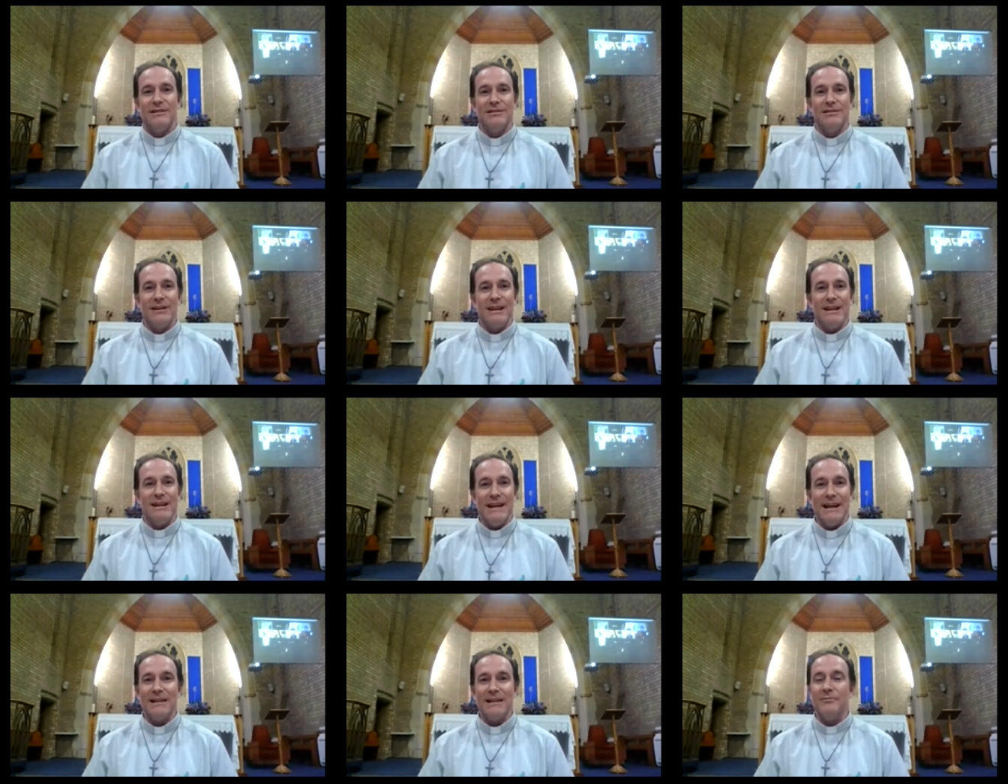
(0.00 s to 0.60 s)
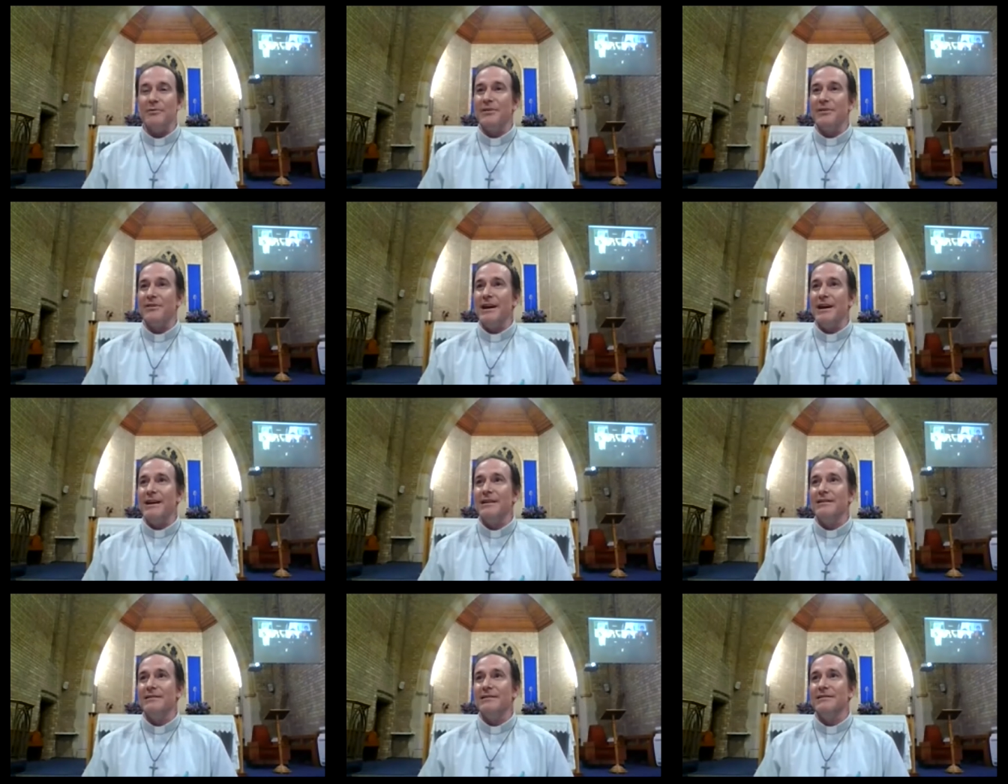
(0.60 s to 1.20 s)
to connect with
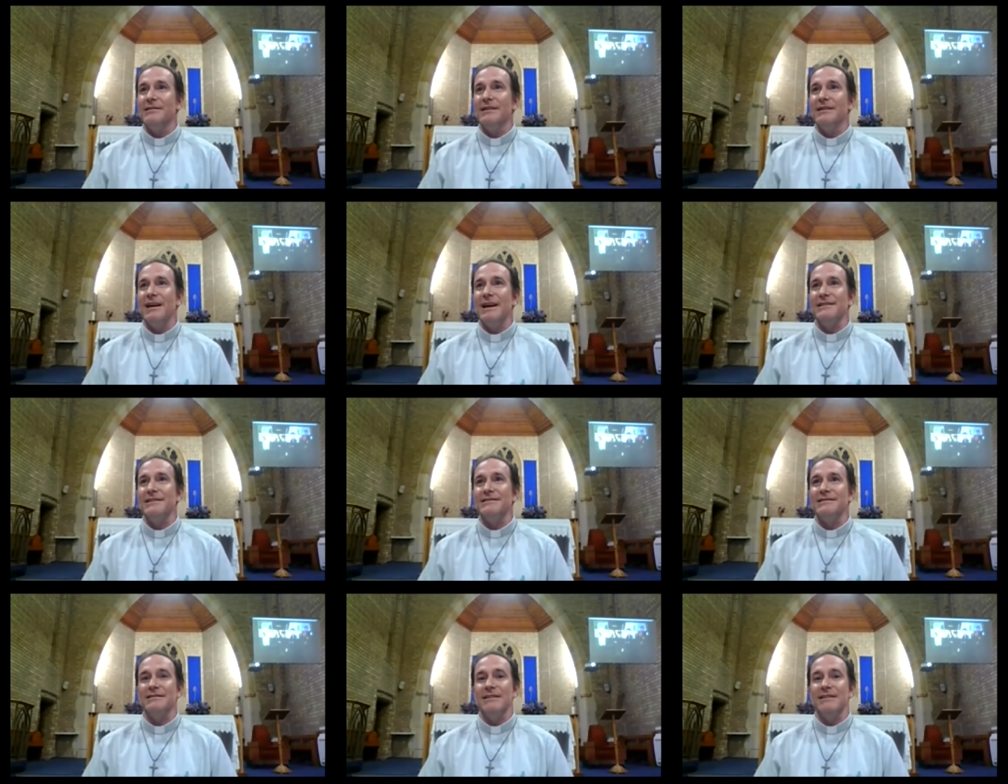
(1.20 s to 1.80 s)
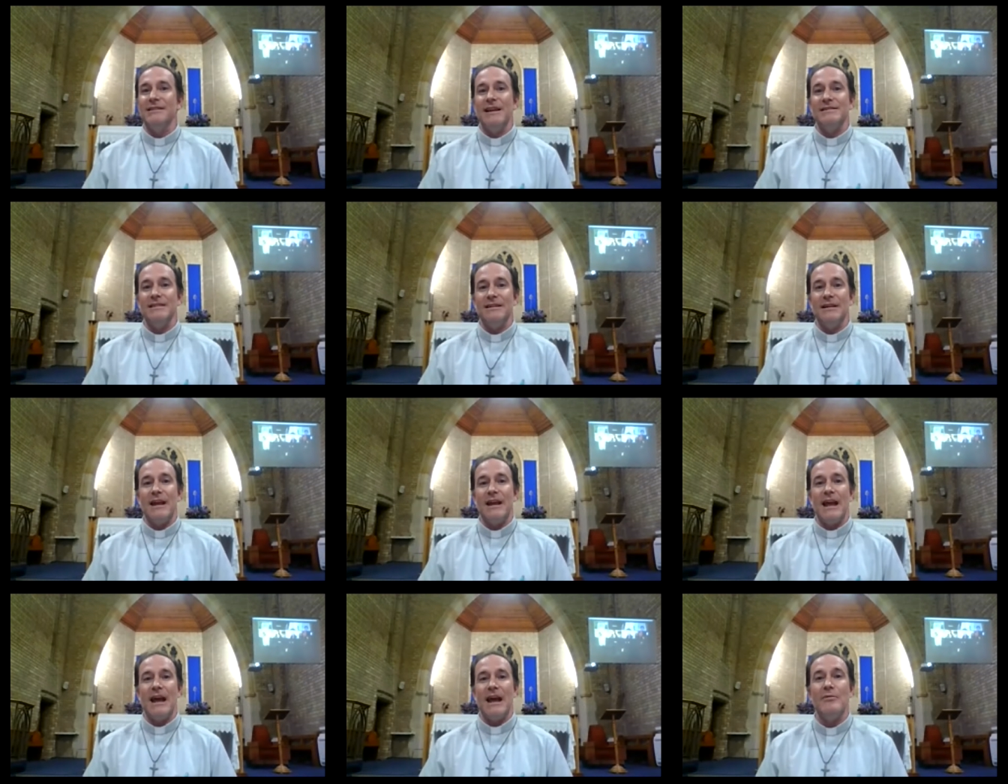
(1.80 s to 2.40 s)
that as, as it,
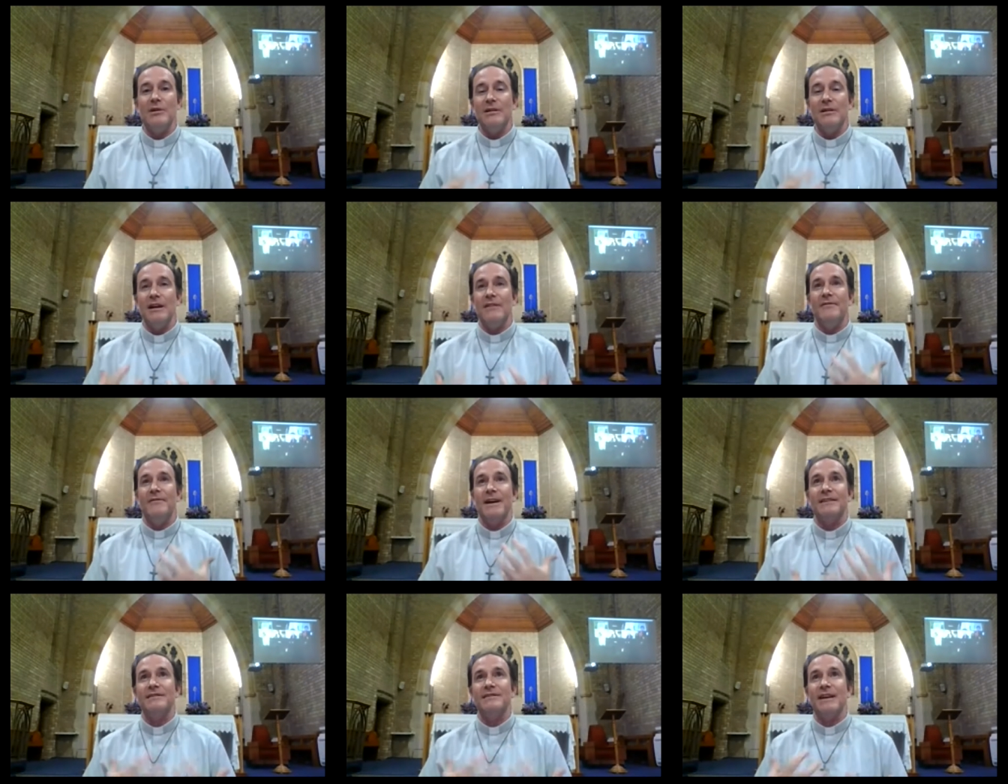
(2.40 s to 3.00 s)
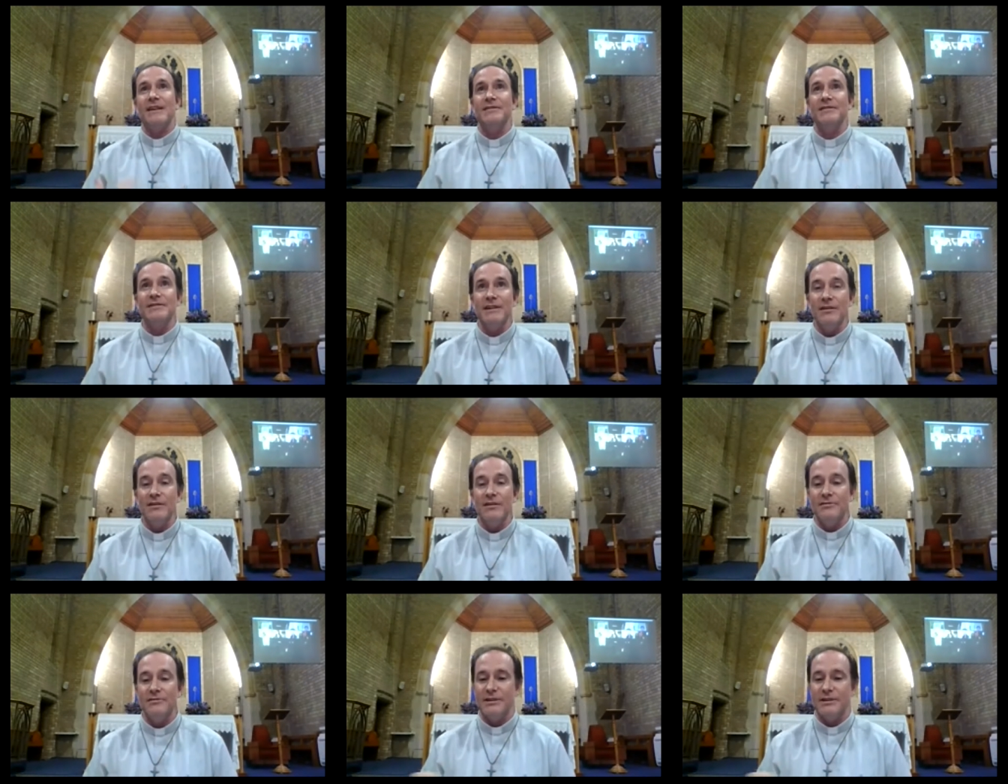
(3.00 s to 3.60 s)
how it affects
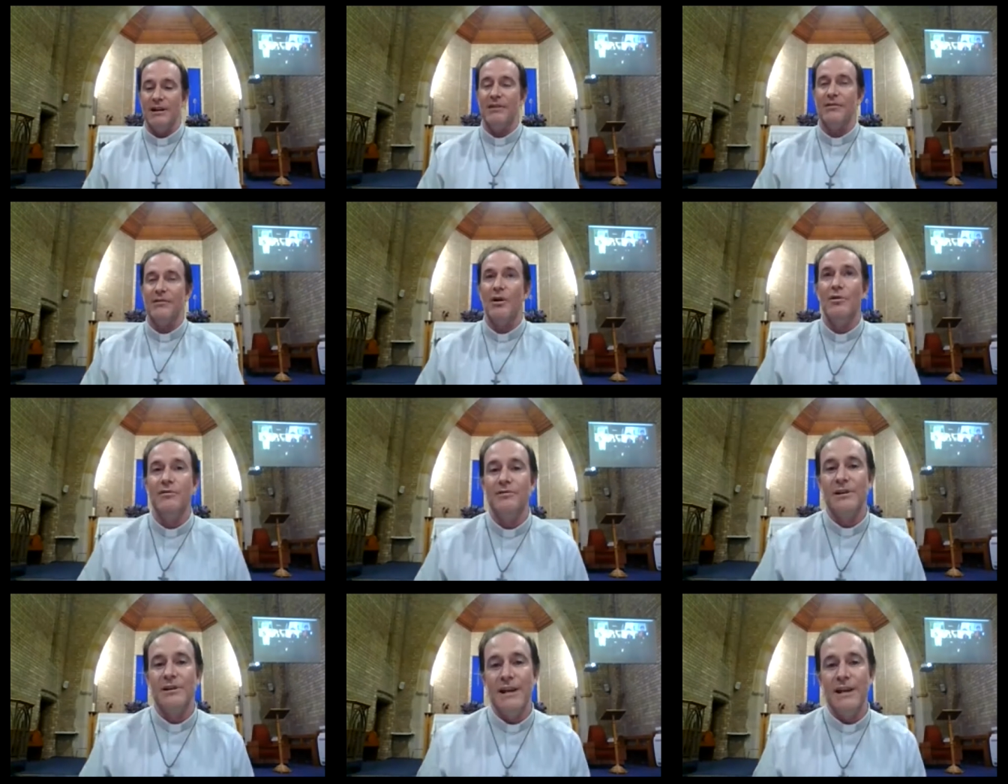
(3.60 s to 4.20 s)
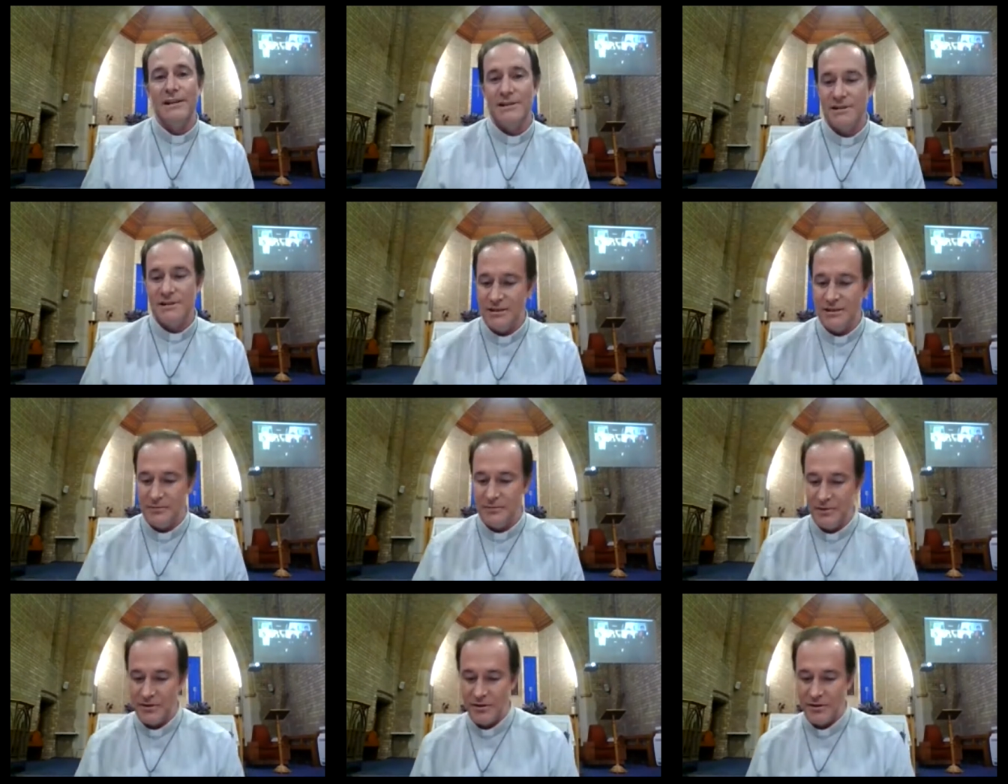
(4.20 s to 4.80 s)
ourselves and our own relationship
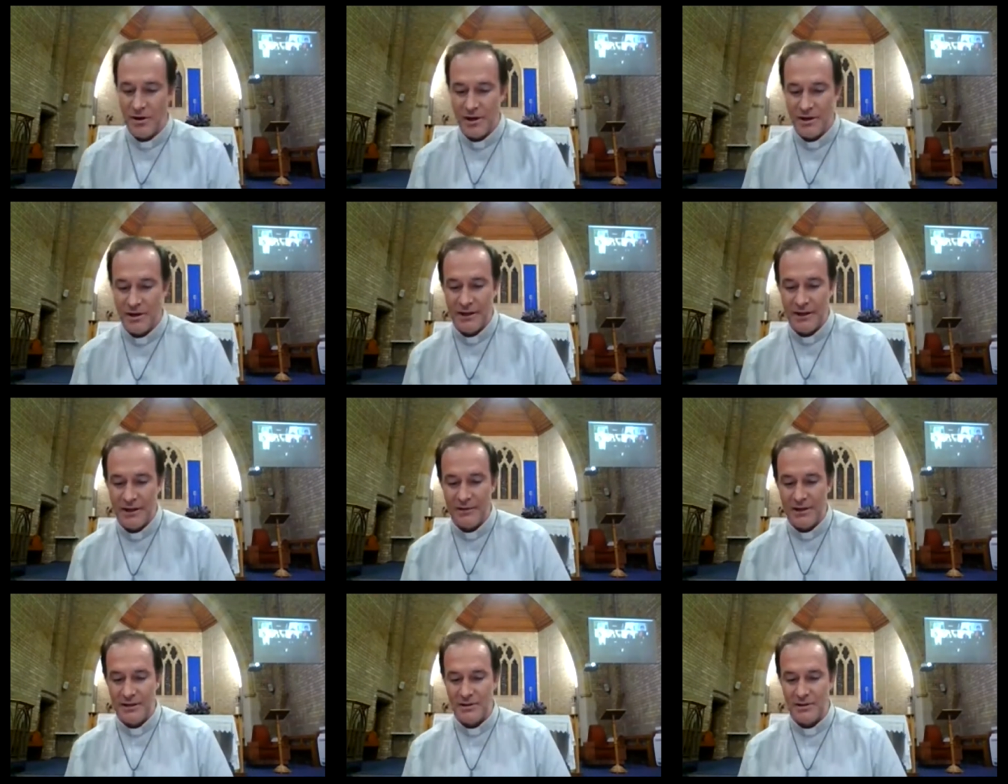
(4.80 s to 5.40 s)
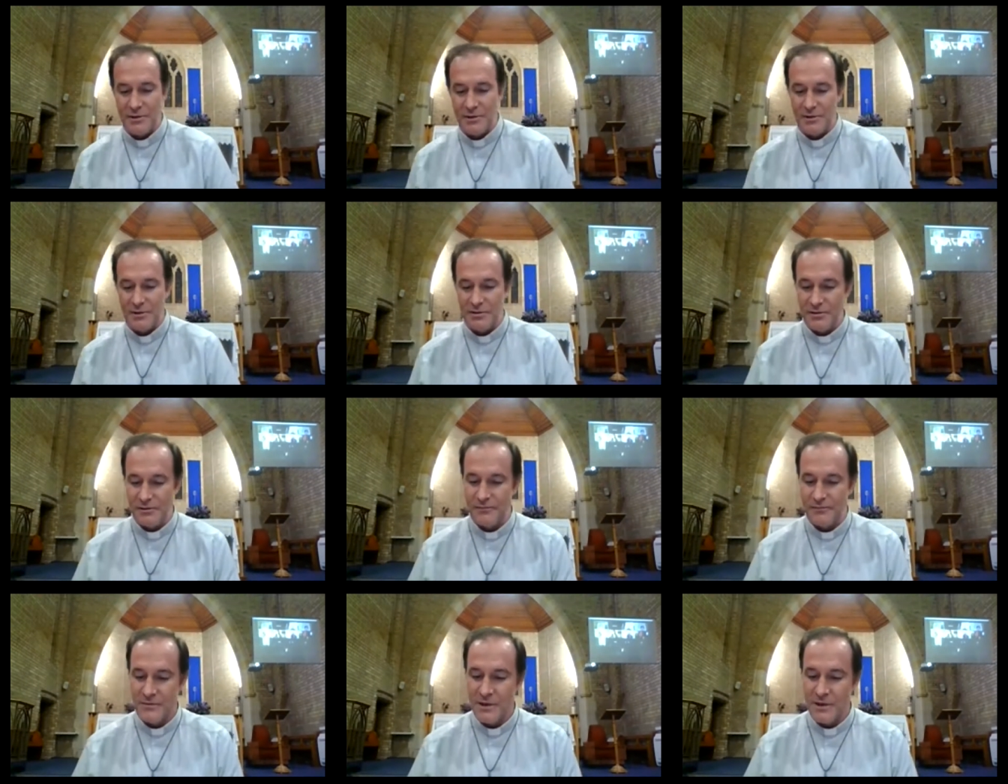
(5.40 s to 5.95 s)
with God and everything as well too.